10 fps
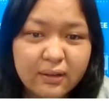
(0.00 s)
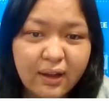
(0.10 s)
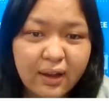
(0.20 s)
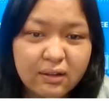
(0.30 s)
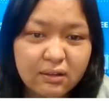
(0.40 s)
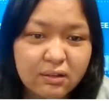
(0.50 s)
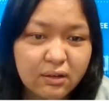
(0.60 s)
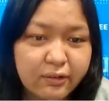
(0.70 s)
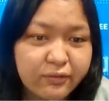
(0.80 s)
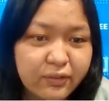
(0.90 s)
and
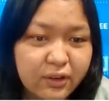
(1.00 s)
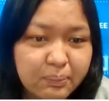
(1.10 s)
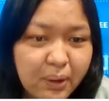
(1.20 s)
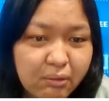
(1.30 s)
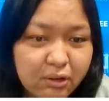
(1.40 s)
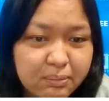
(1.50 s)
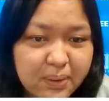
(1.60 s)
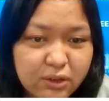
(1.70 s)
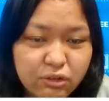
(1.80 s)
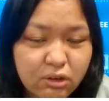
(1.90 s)
the free power spectrum